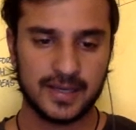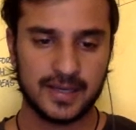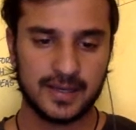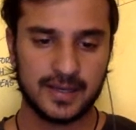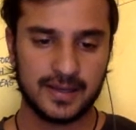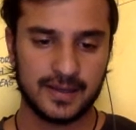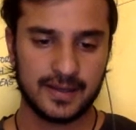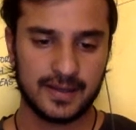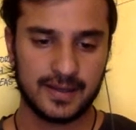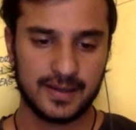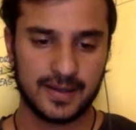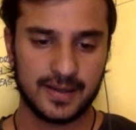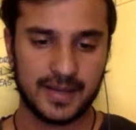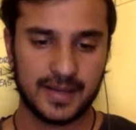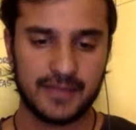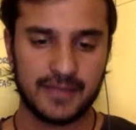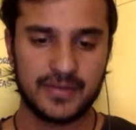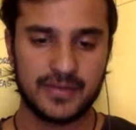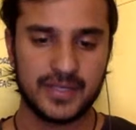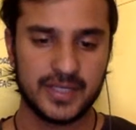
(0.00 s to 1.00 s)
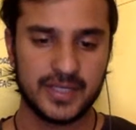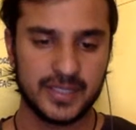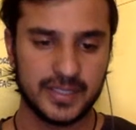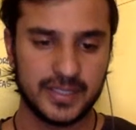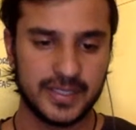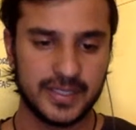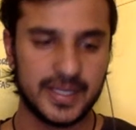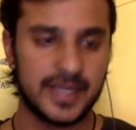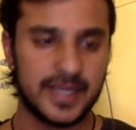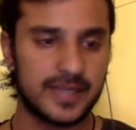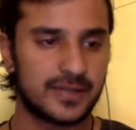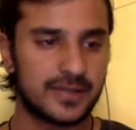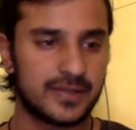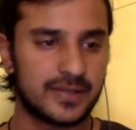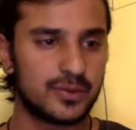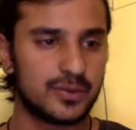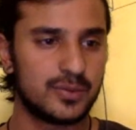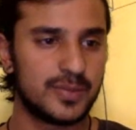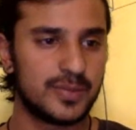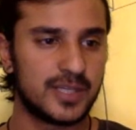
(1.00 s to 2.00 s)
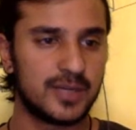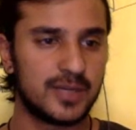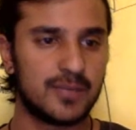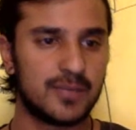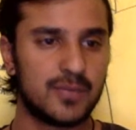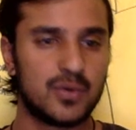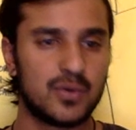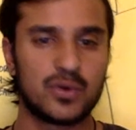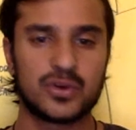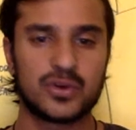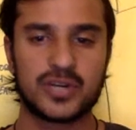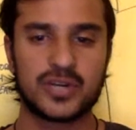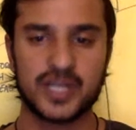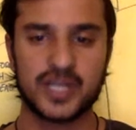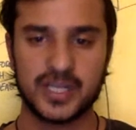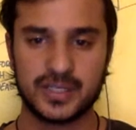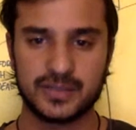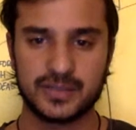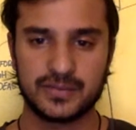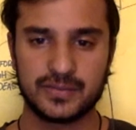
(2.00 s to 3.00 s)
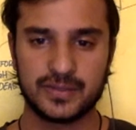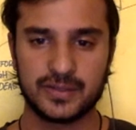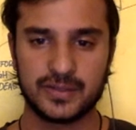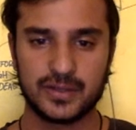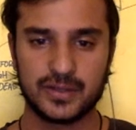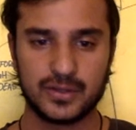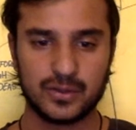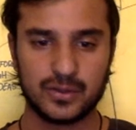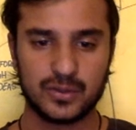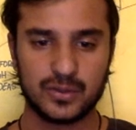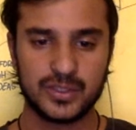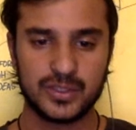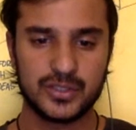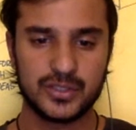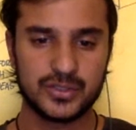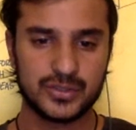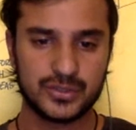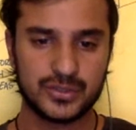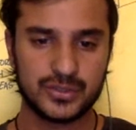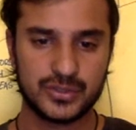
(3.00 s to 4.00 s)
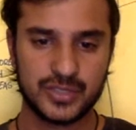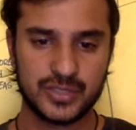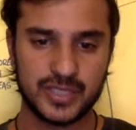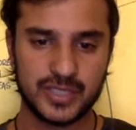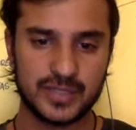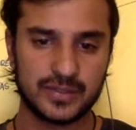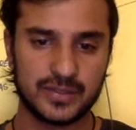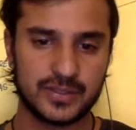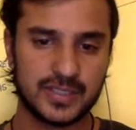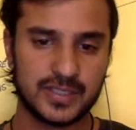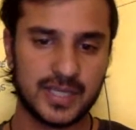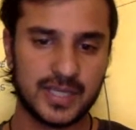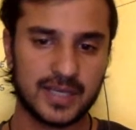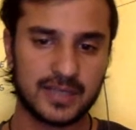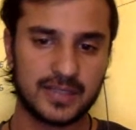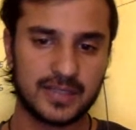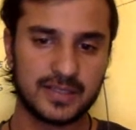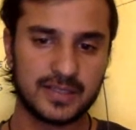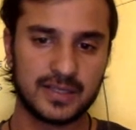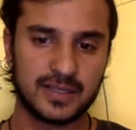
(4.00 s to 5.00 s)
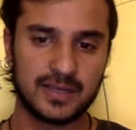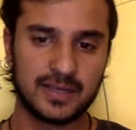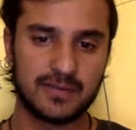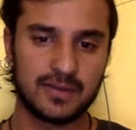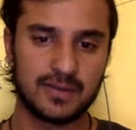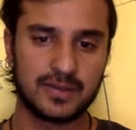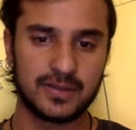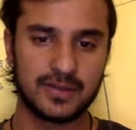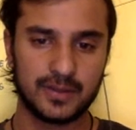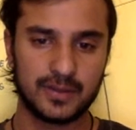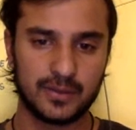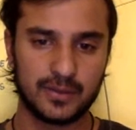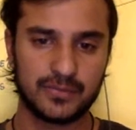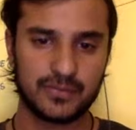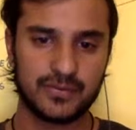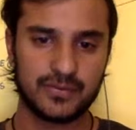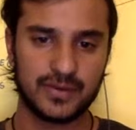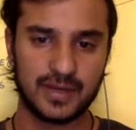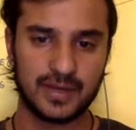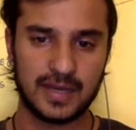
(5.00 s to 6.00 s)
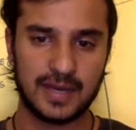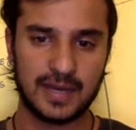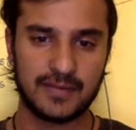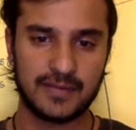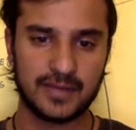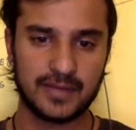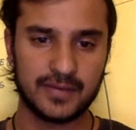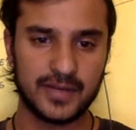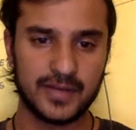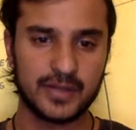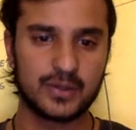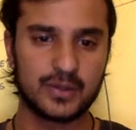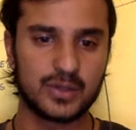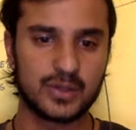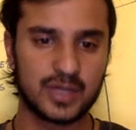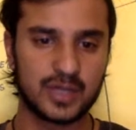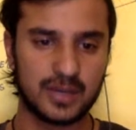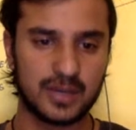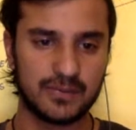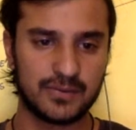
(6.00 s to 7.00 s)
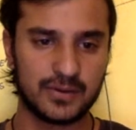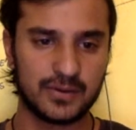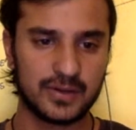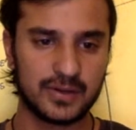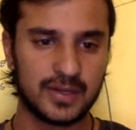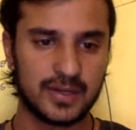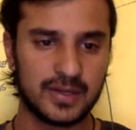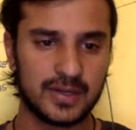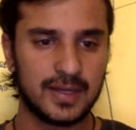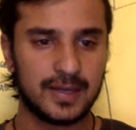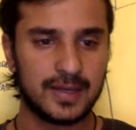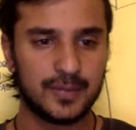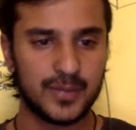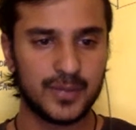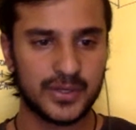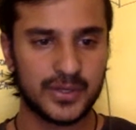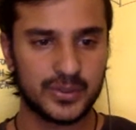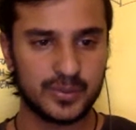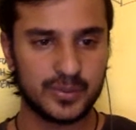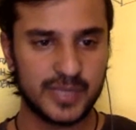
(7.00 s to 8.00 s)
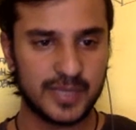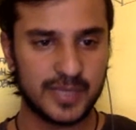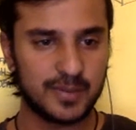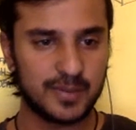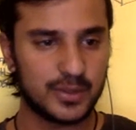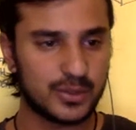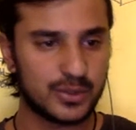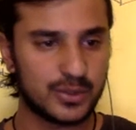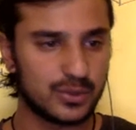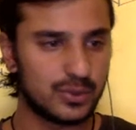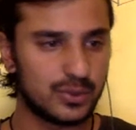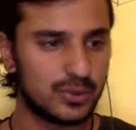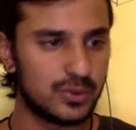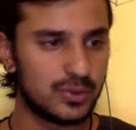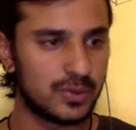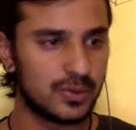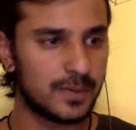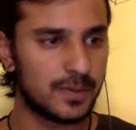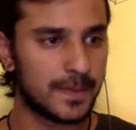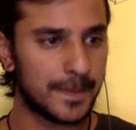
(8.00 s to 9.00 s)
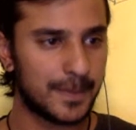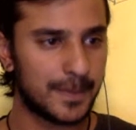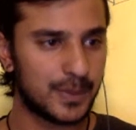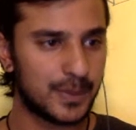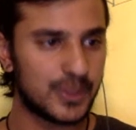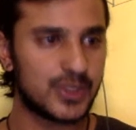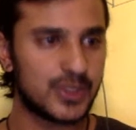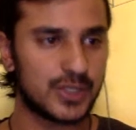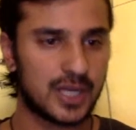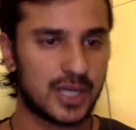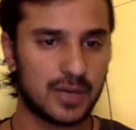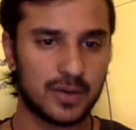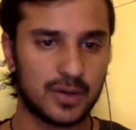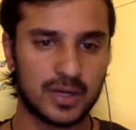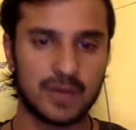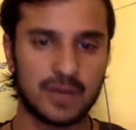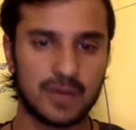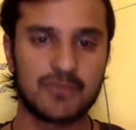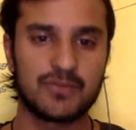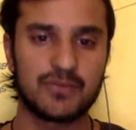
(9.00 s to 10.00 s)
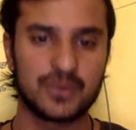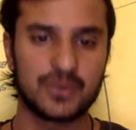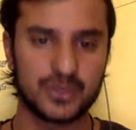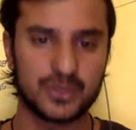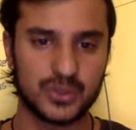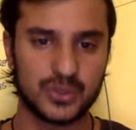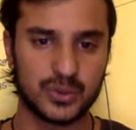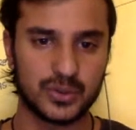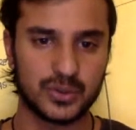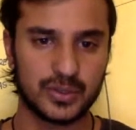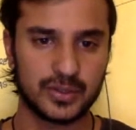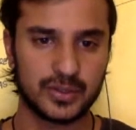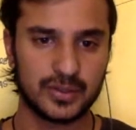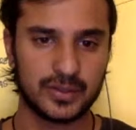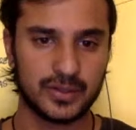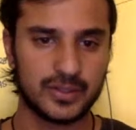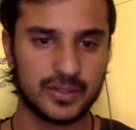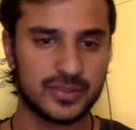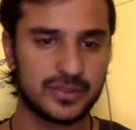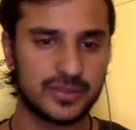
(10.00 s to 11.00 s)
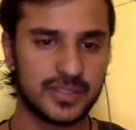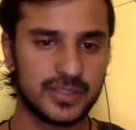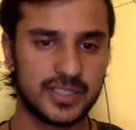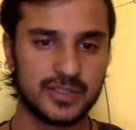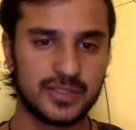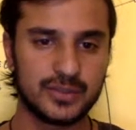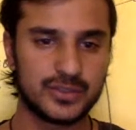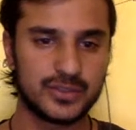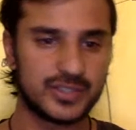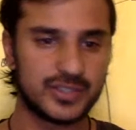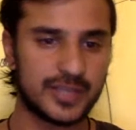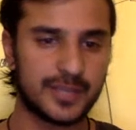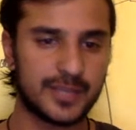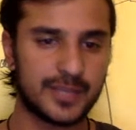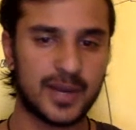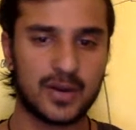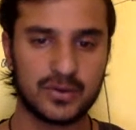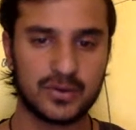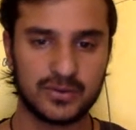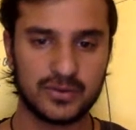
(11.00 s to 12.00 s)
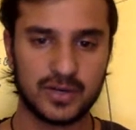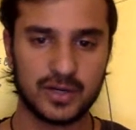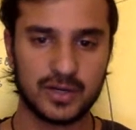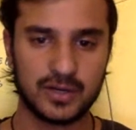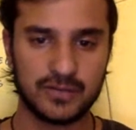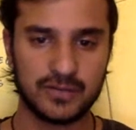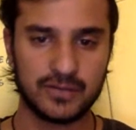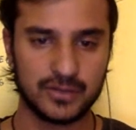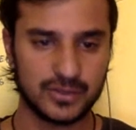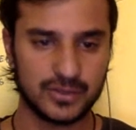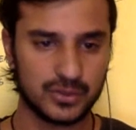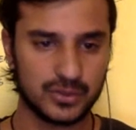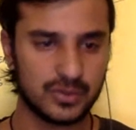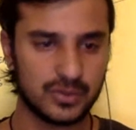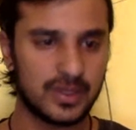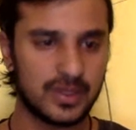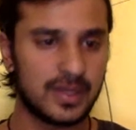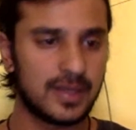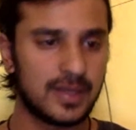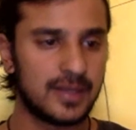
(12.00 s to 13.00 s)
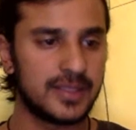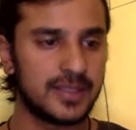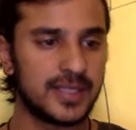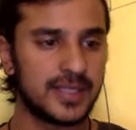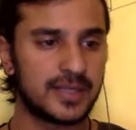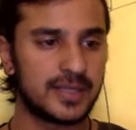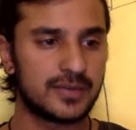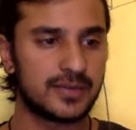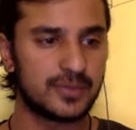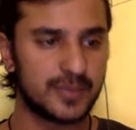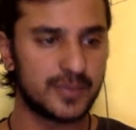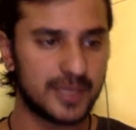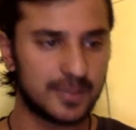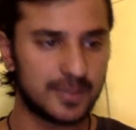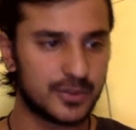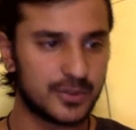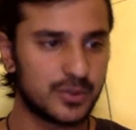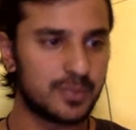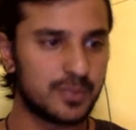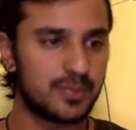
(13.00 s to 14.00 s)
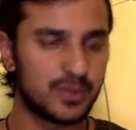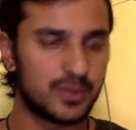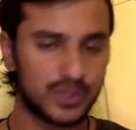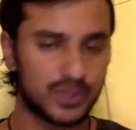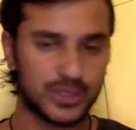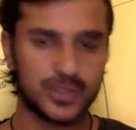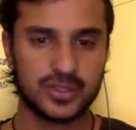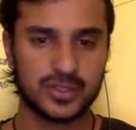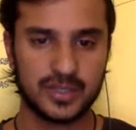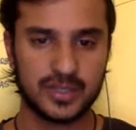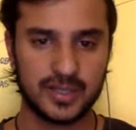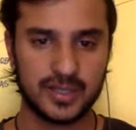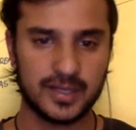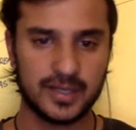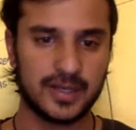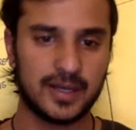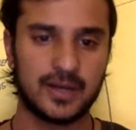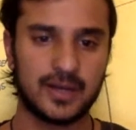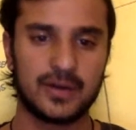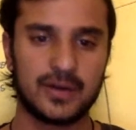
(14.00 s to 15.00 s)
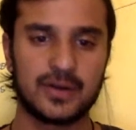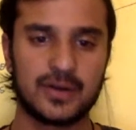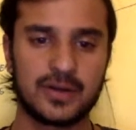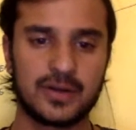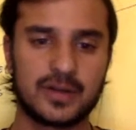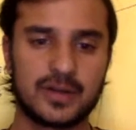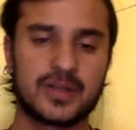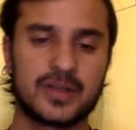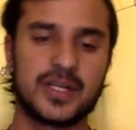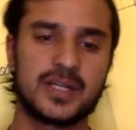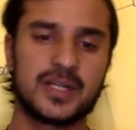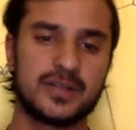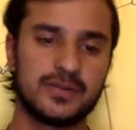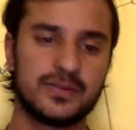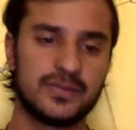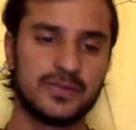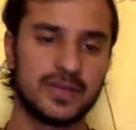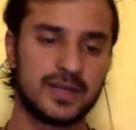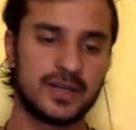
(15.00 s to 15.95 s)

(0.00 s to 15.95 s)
every day to become more creative, not only just to stay on a stagnant level of having a very good comfort, but to be able to push our comfort zone, not need to step out of our comfort zone, yet to be able to push our creative